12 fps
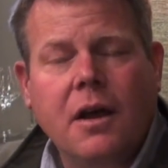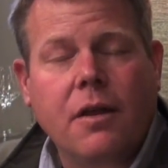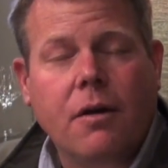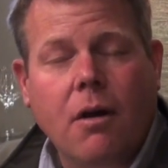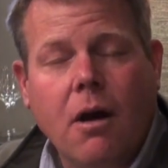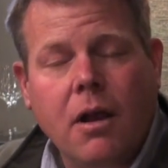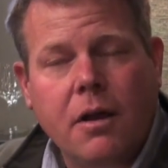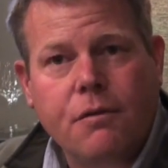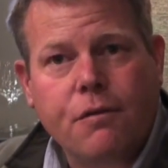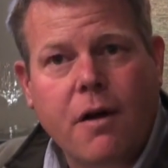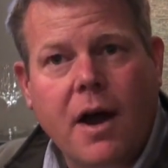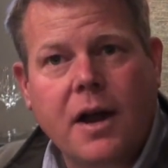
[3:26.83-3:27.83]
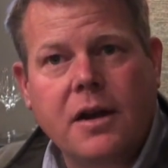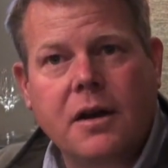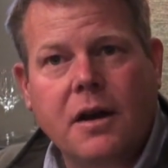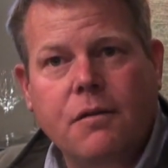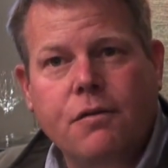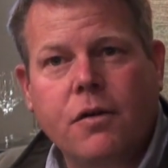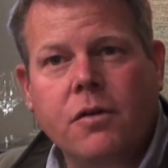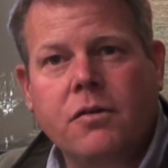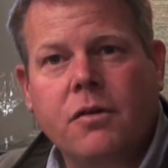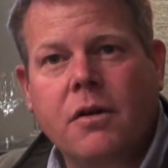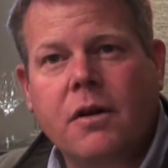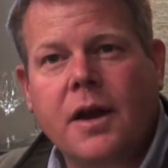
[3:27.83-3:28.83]
They're all unfined and
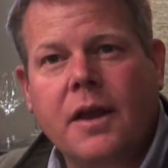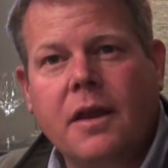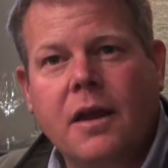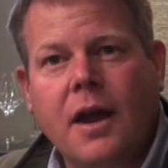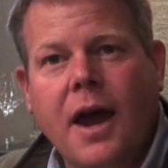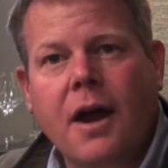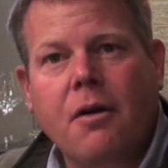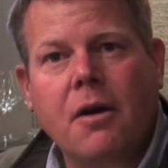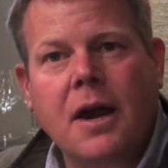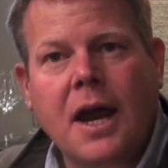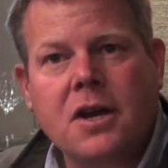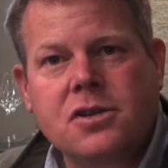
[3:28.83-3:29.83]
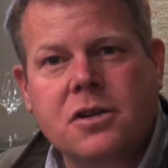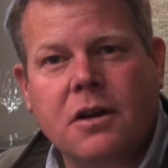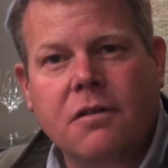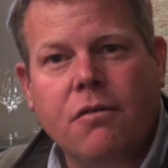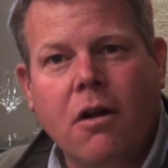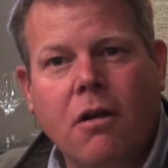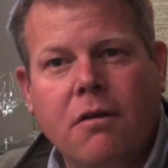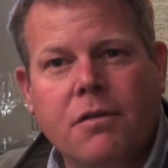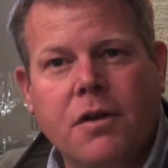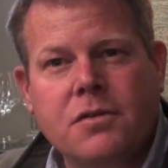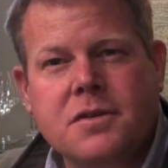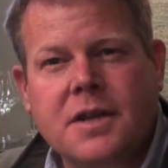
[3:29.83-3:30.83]
unfiltered, and the aggregation of all of
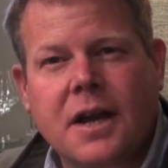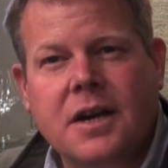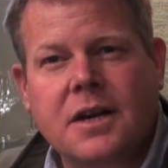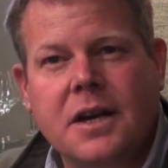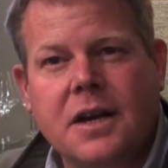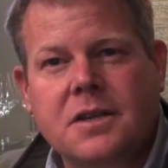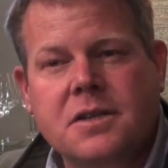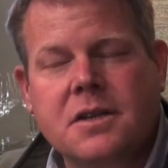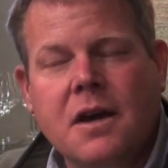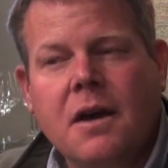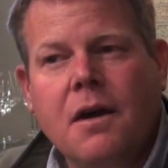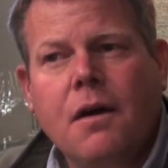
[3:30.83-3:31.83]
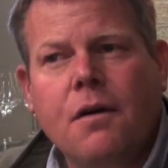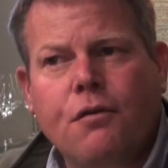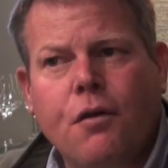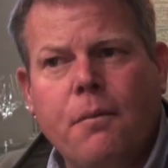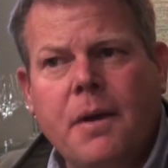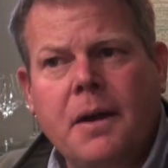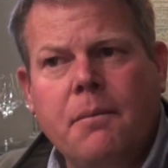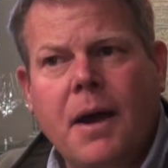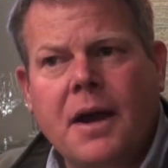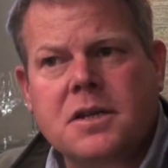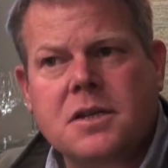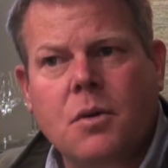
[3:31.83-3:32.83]
those techniques for me
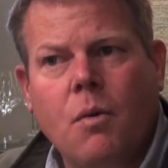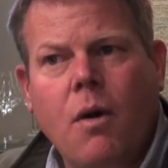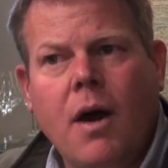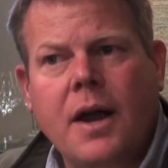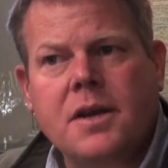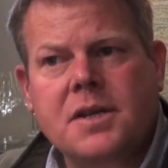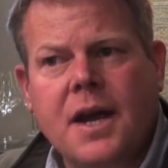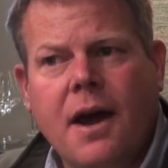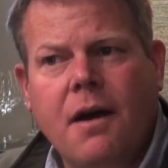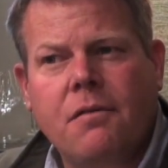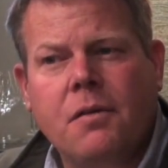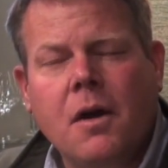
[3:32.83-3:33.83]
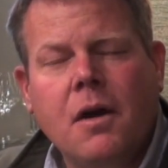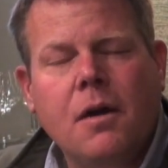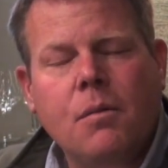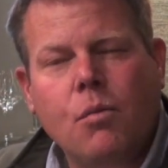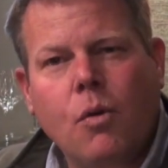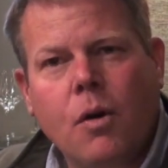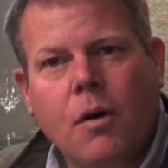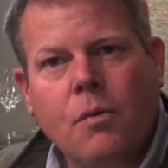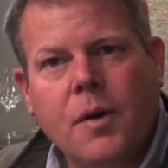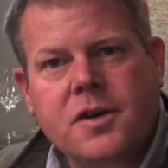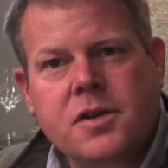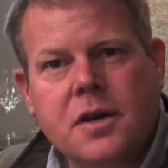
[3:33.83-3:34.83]
makes the wines have more
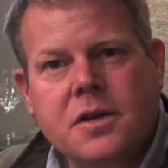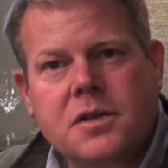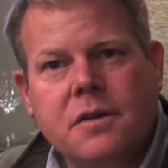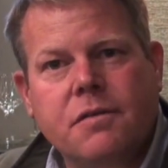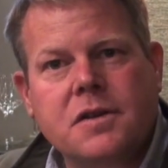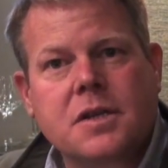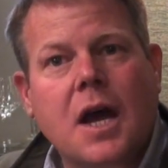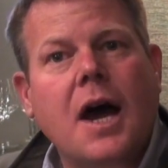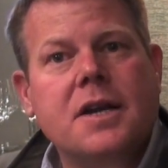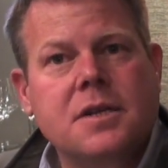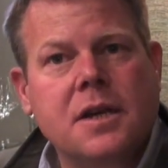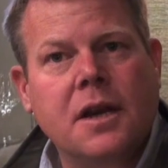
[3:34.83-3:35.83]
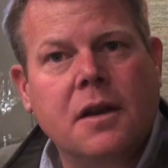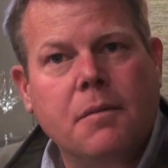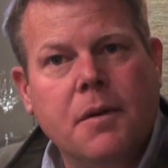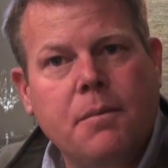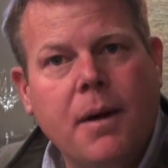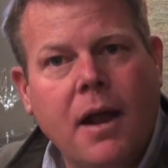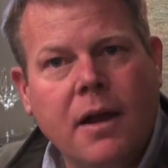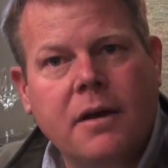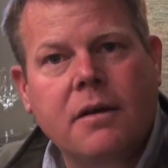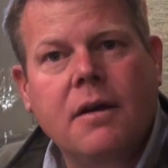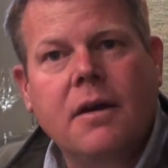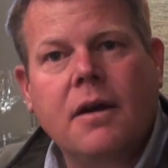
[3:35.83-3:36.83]
richness and viscosity in the
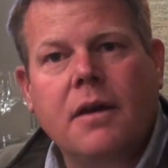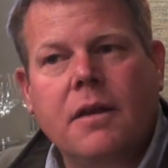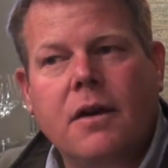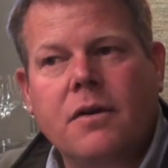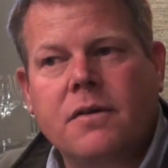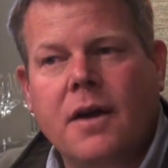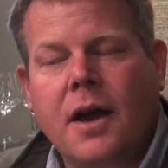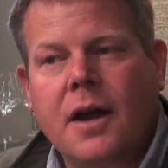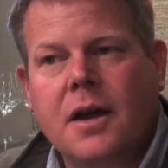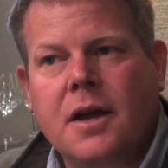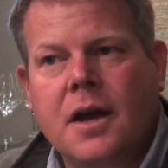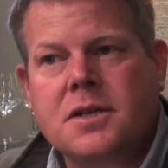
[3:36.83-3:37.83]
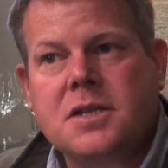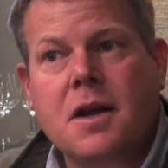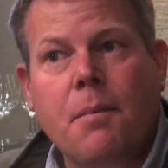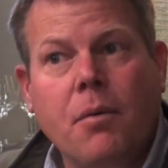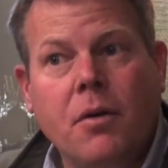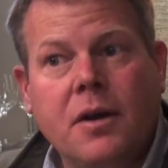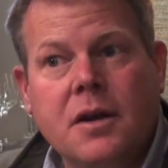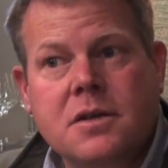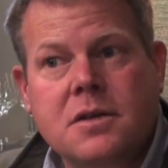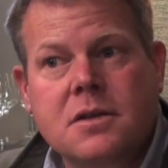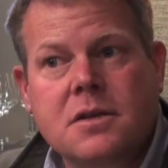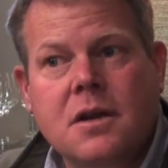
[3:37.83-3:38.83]
mid-palate. There's a
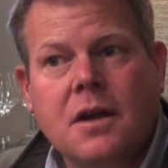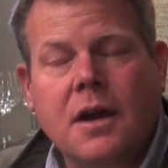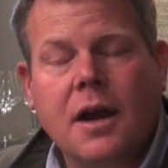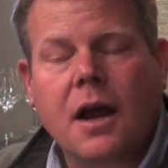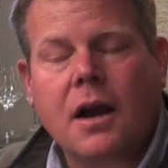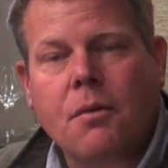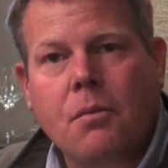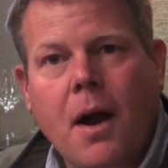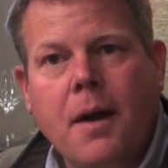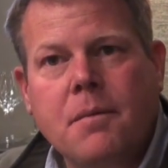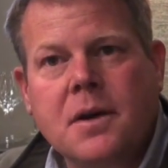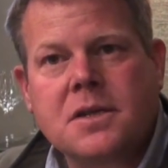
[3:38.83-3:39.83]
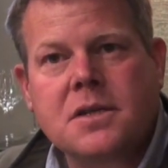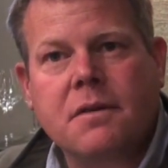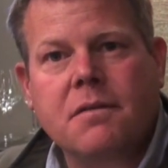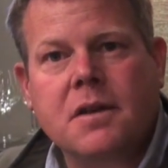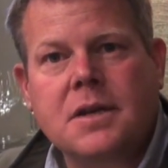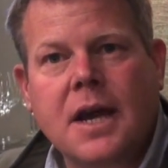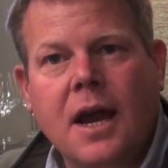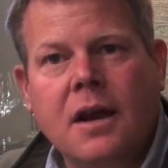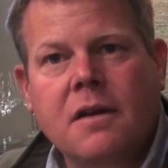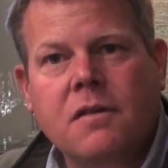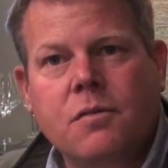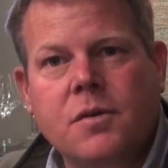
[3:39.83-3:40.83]
suppleness and a ripeness of the
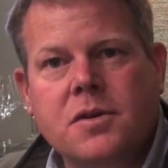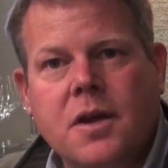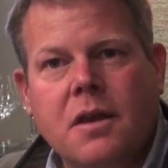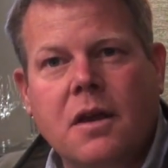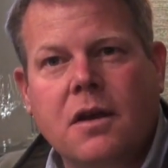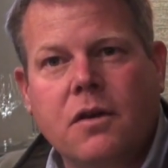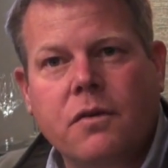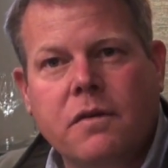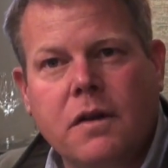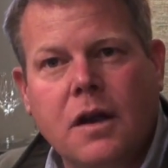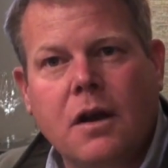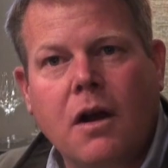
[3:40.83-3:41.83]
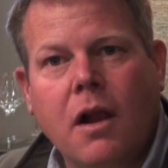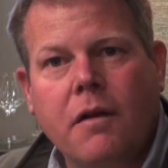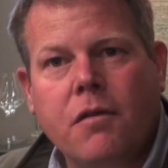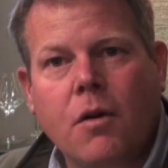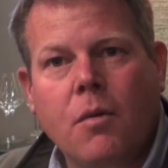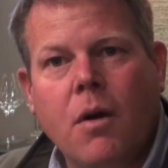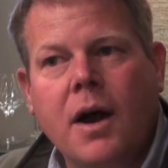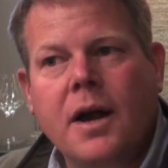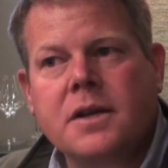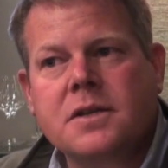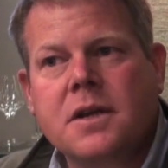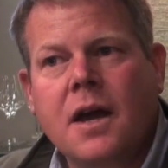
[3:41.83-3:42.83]
tannins, which I think you'll see in all of our
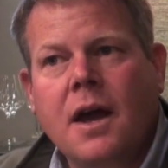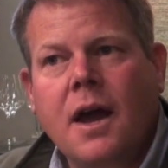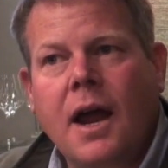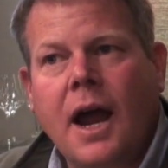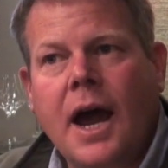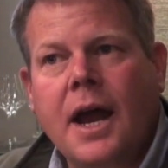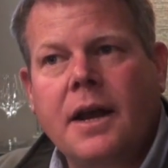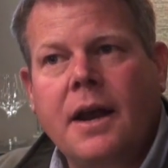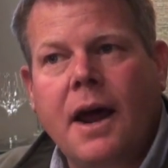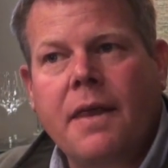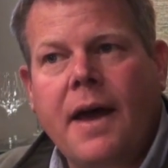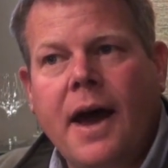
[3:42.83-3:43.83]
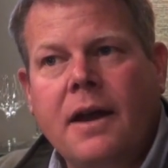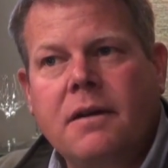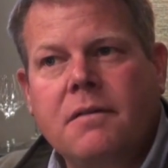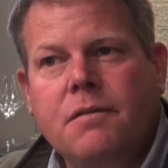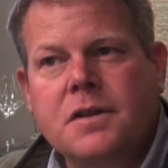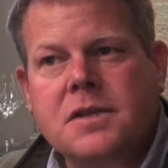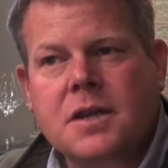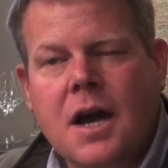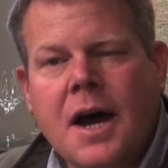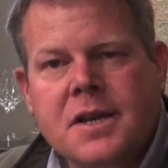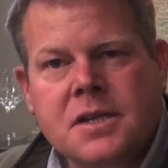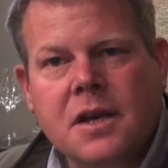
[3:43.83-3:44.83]
wines. And that
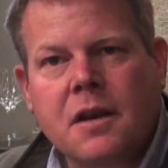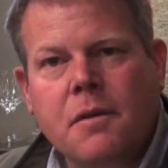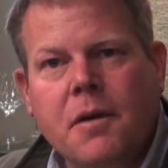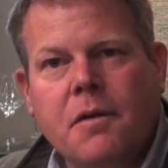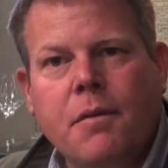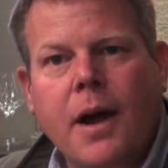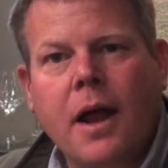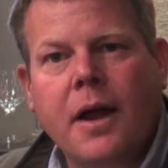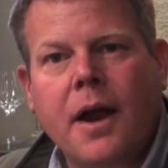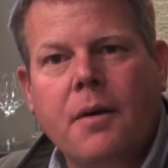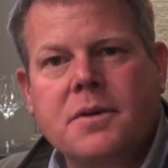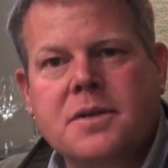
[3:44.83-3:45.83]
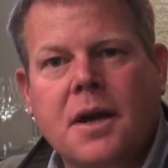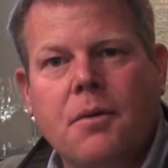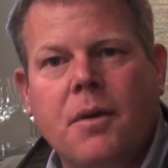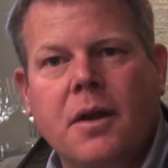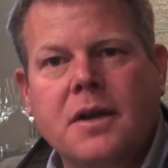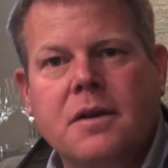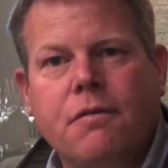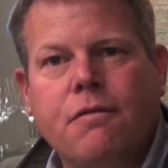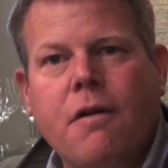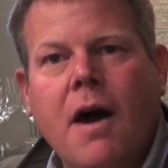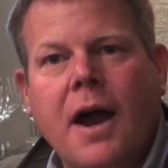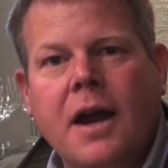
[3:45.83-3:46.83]
viscosity in the mid-palate, I would say, really
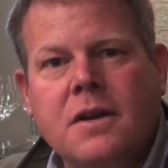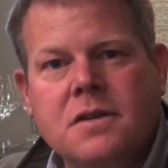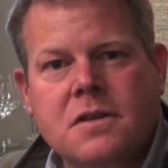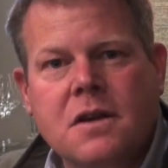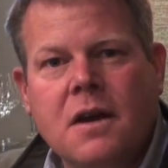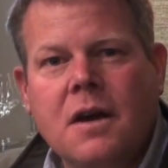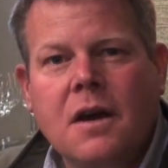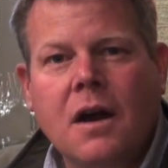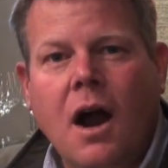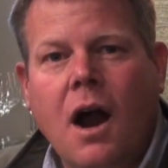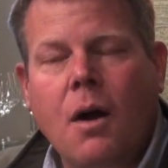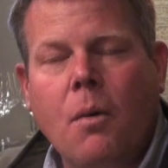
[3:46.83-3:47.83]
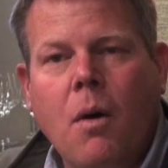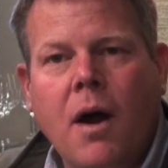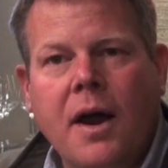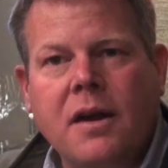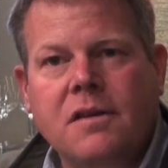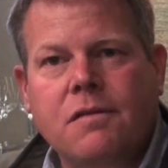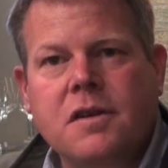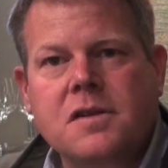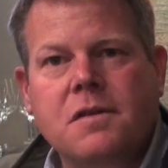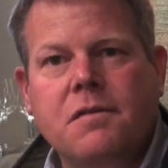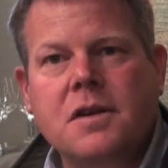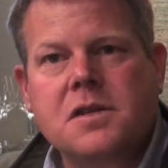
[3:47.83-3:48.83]
defines our wines
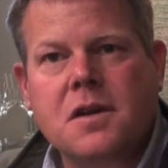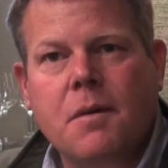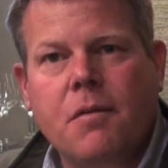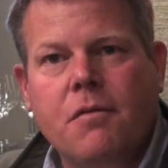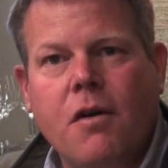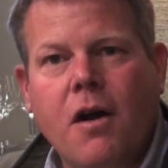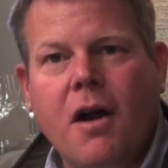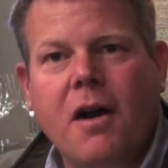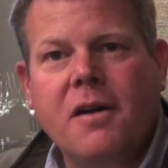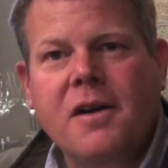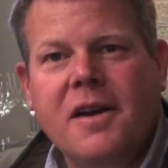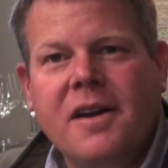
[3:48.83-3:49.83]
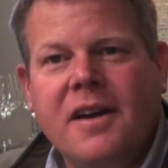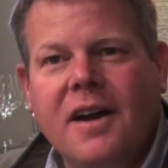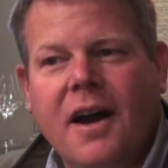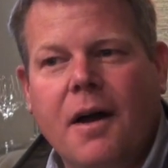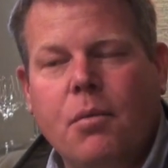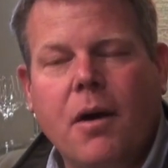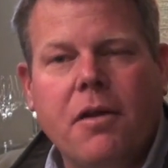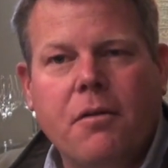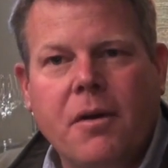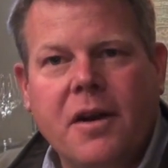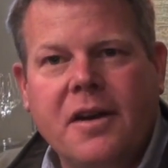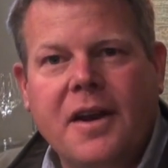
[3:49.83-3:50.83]
vis-a-vis some of our
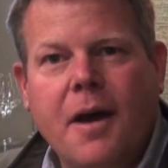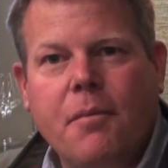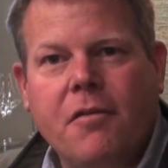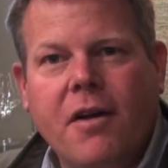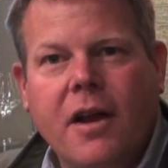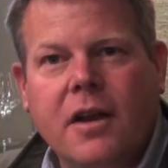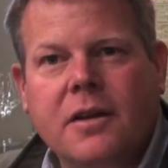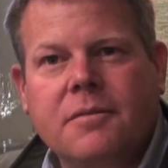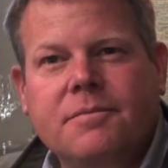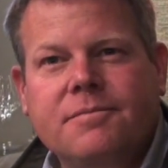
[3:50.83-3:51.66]
brethren in Napa Valley.